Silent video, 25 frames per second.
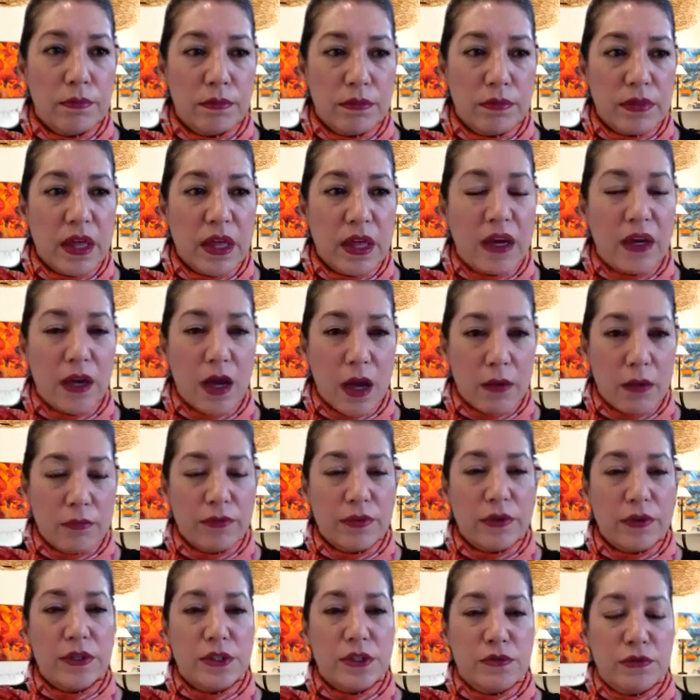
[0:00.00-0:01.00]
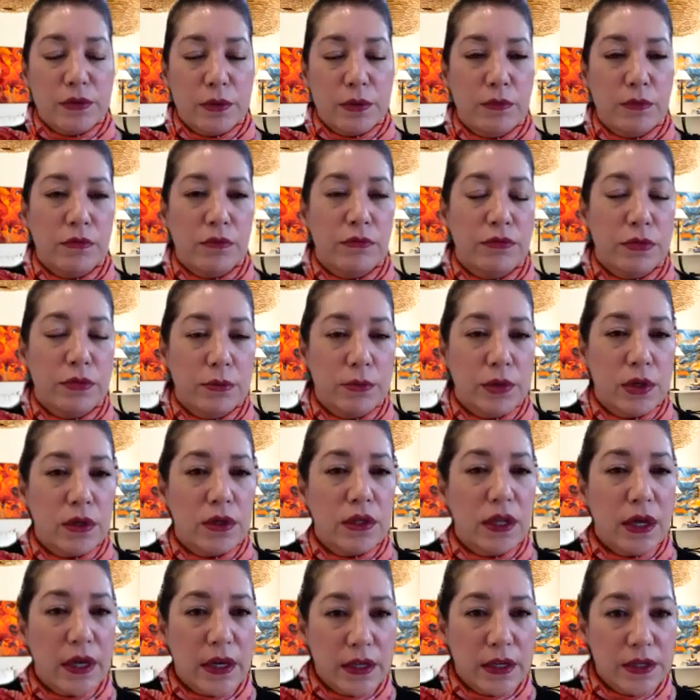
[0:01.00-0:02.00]
that confidence from your
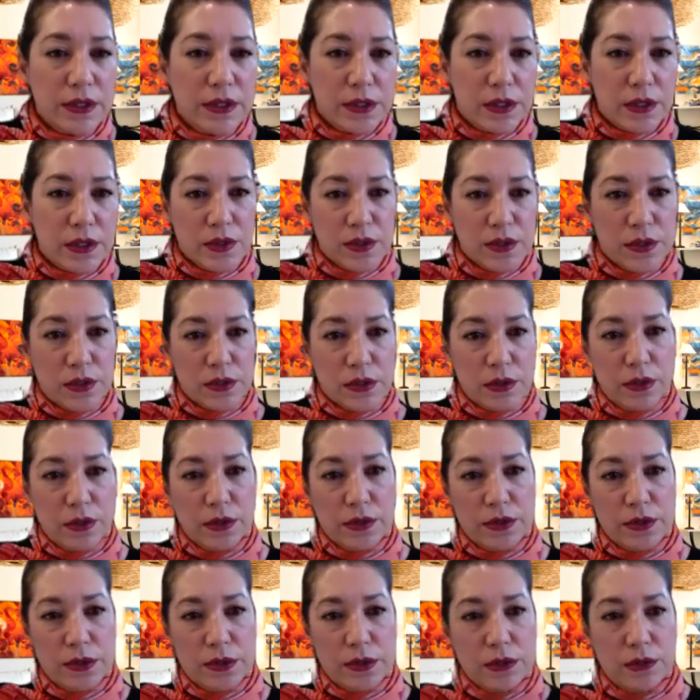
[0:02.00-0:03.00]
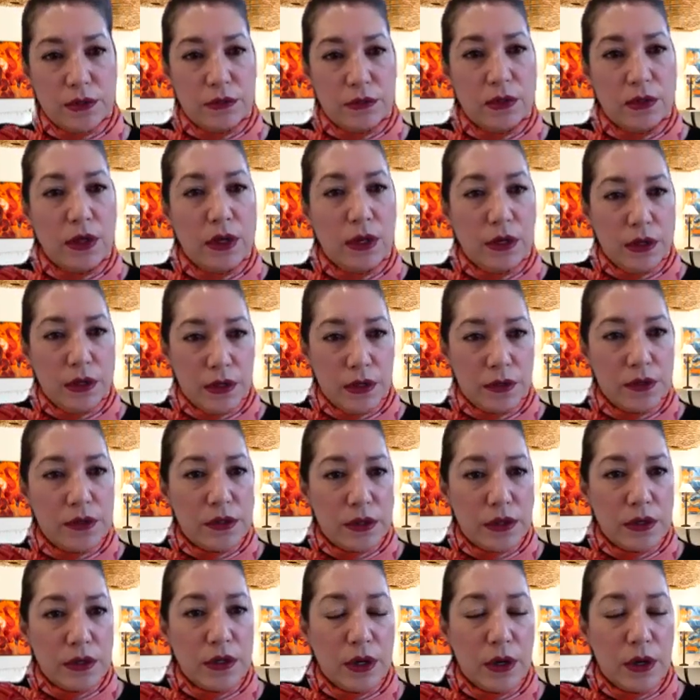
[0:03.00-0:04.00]
client is going to start to, you know, it's
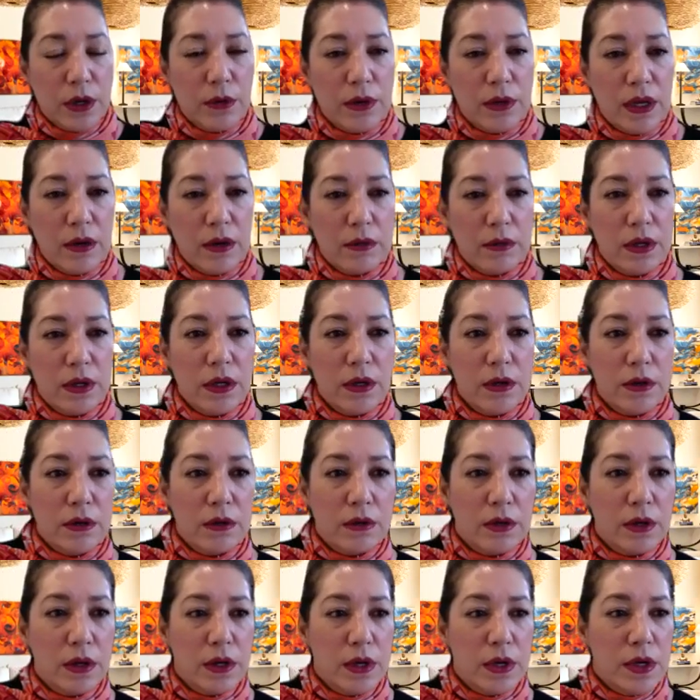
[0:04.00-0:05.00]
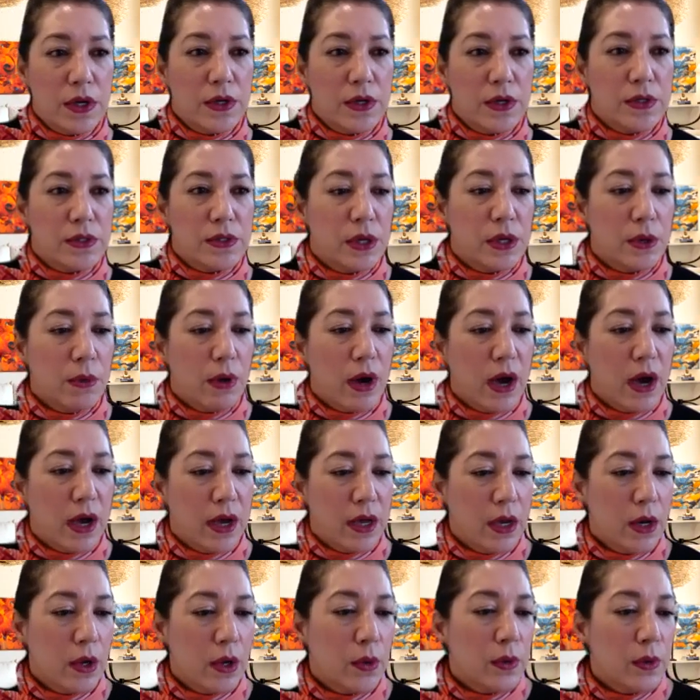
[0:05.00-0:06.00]
going to go downhill. So
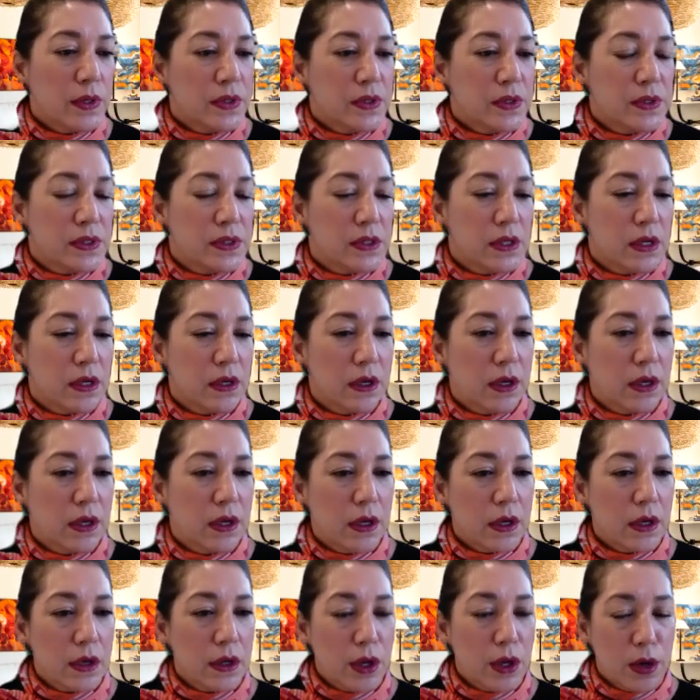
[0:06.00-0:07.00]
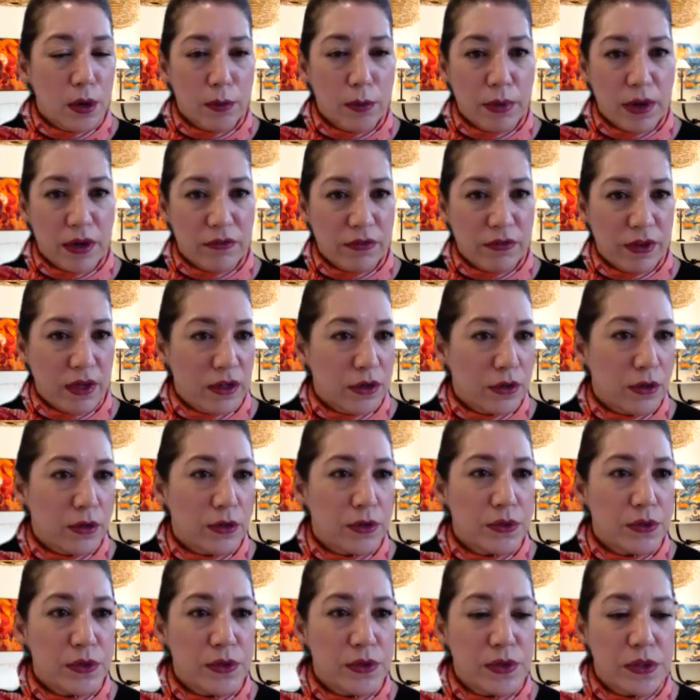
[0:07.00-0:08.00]
I always know my
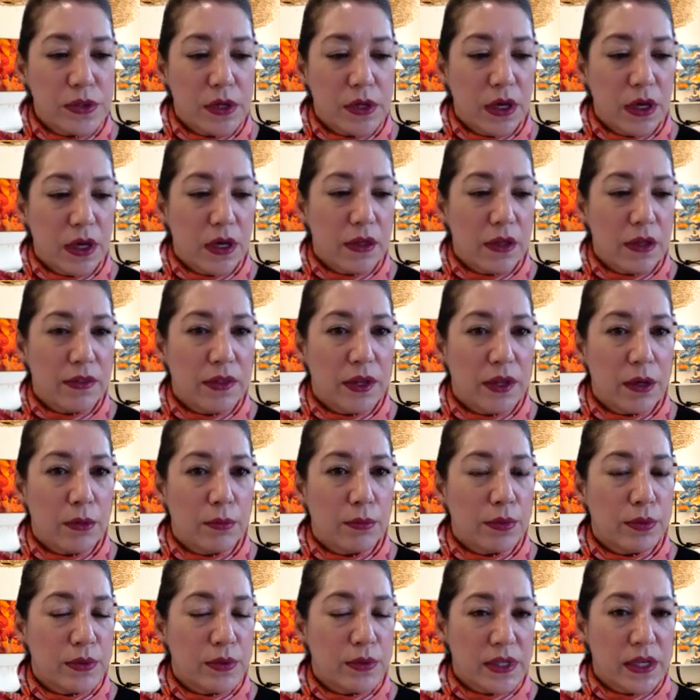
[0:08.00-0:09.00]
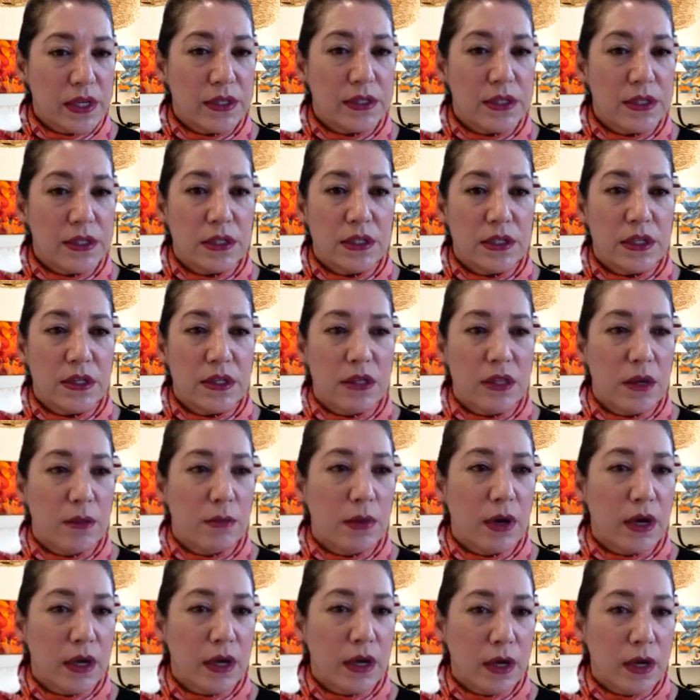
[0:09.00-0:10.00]
vendors that I'm presenting to them.
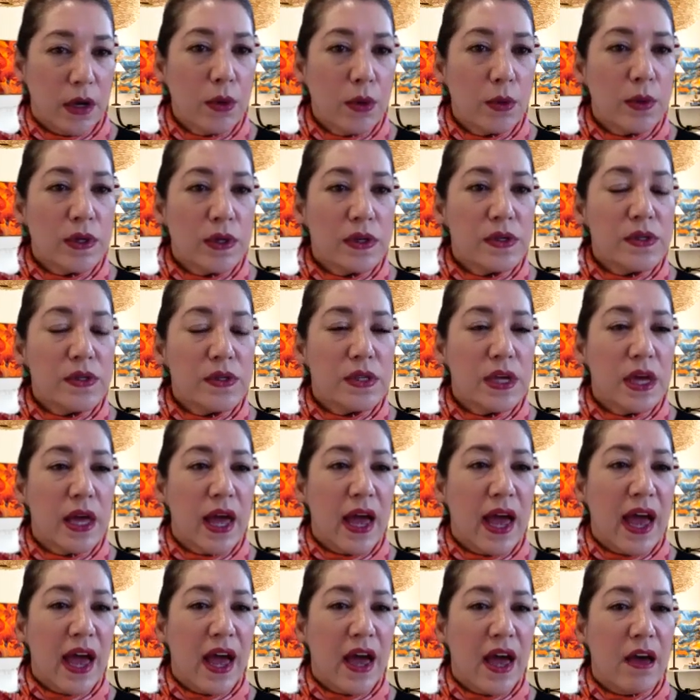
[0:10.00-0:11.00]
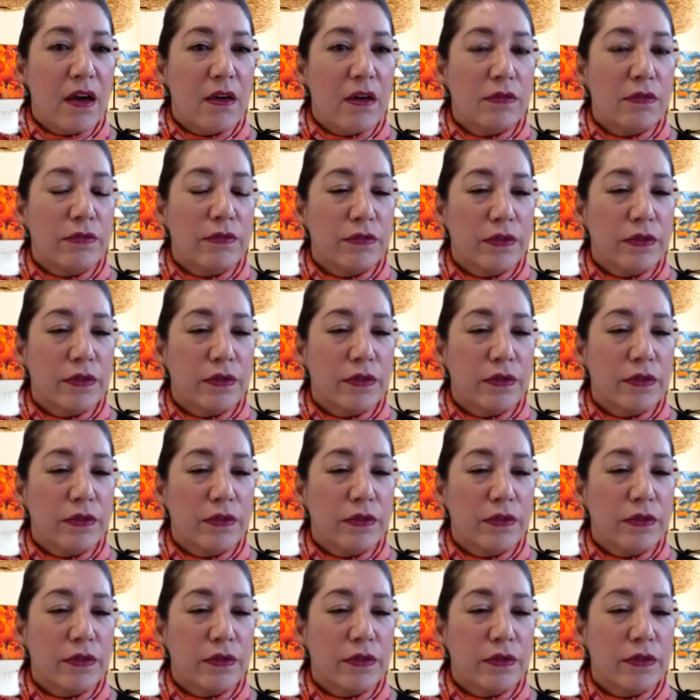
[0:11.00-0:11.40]
I always have